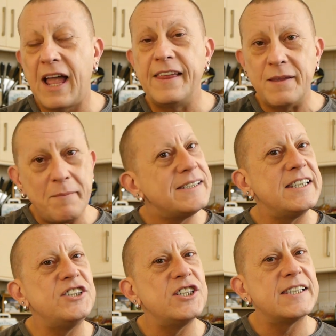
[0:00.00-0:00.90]
and the
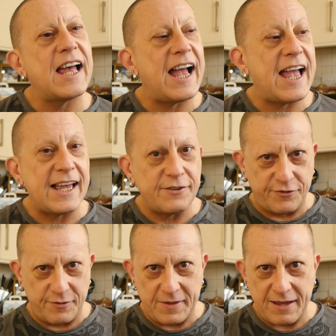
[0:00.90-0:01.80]
messages that I had
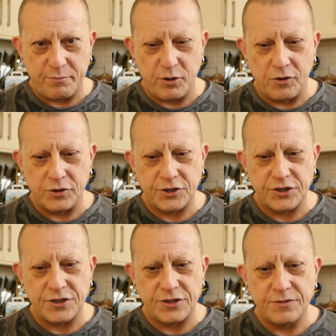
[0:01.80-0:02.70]
from that
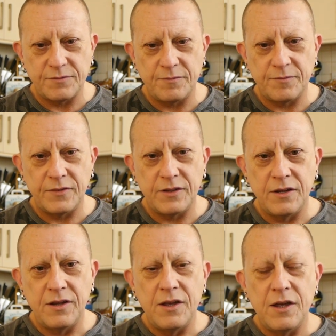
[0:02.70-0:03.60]
post
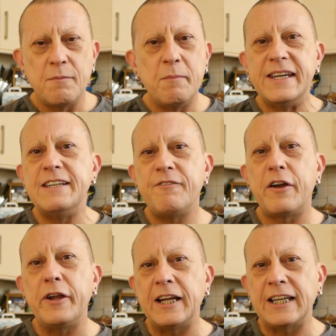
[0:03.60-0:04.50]
made it
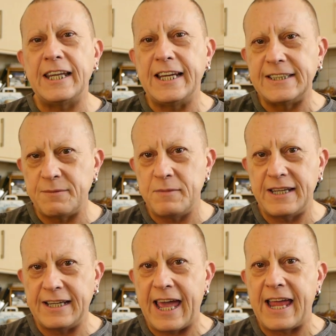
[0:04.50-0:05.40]
very clear to
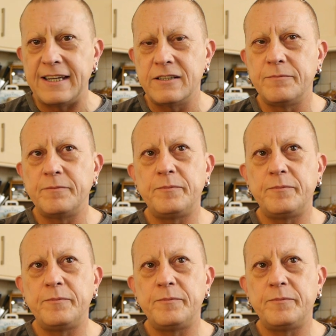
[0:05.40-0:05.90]
me again